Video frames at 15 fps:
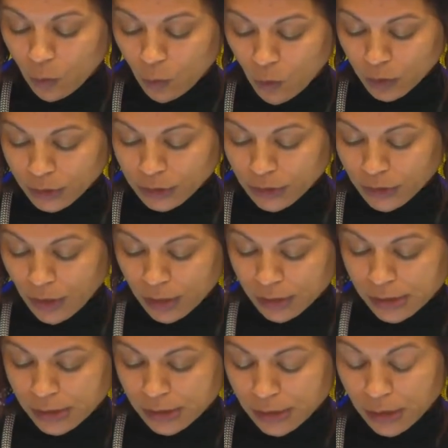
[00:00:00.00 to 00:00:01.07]
walked
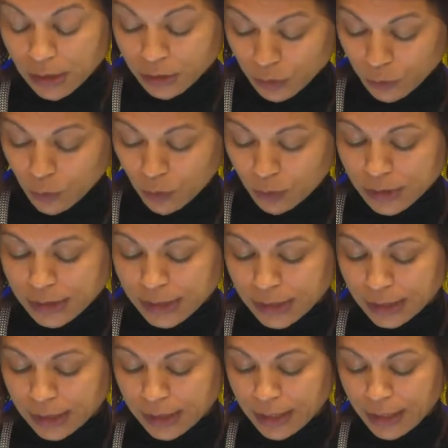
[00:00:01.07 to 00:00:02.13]
across uh, towards
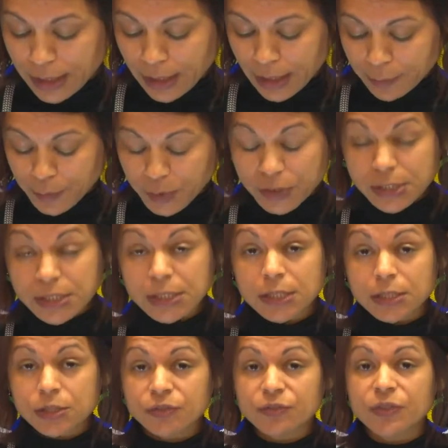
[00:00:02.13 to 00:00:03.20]
her, and
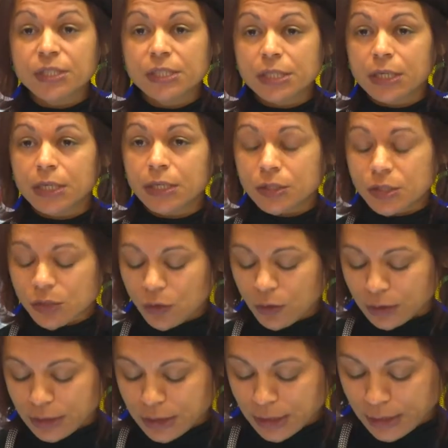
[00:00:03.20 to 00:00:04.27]
proceeded to physically
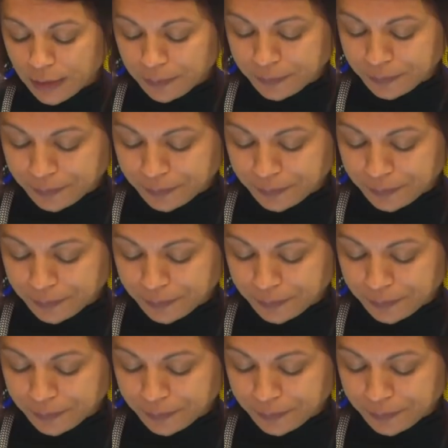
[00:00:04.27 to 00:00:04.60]
assault her.